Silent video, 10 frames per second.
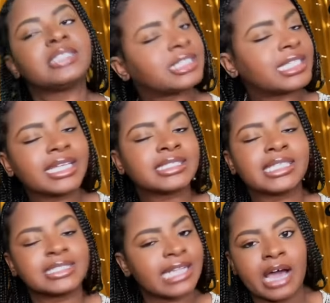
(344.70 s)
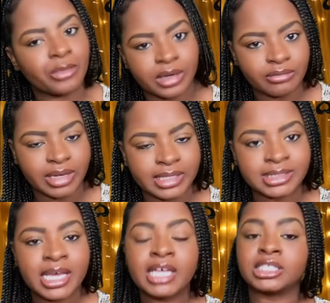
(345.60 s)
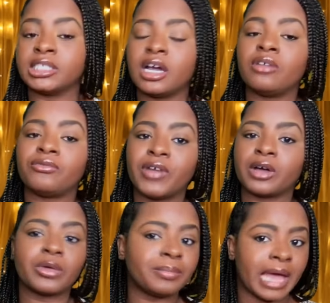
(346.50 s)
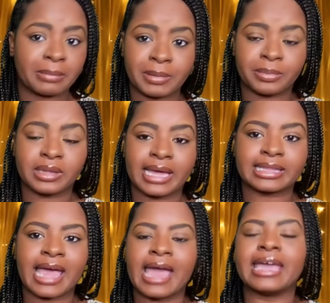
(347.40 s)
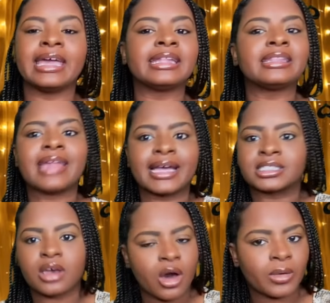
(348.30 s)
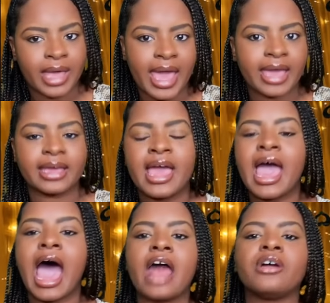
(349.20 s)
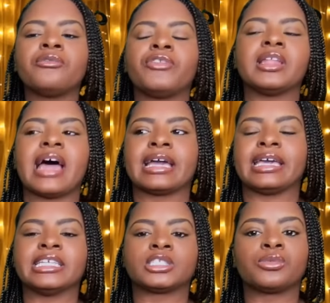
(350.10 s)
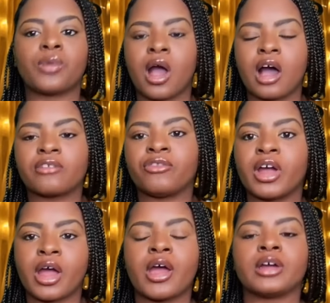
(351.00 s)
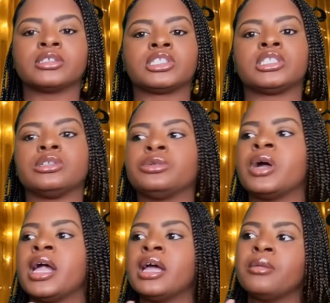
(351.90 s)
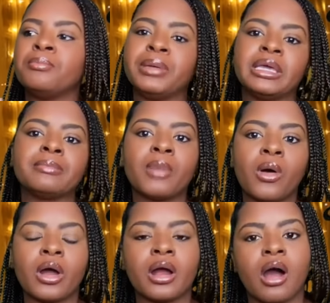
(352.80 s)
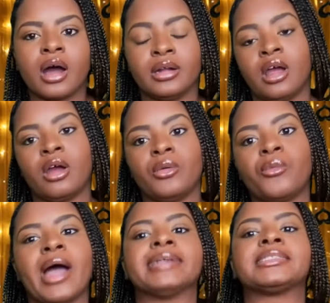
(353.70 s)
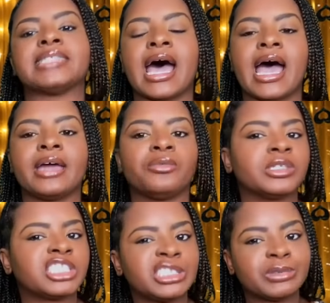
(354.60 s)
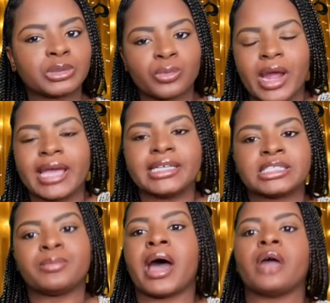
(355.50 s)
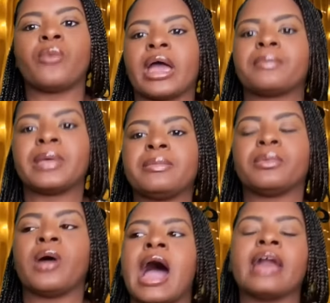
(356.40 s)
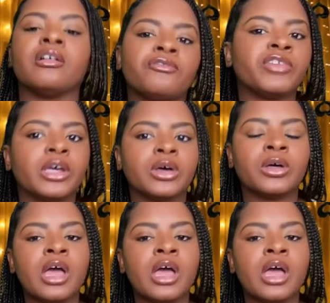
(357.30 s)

sis is not one of us. She don't fuck with black people like that, and that's okay. I don't feel like it's wrong for her to be more on her white side when she was raised by white people. I don't feel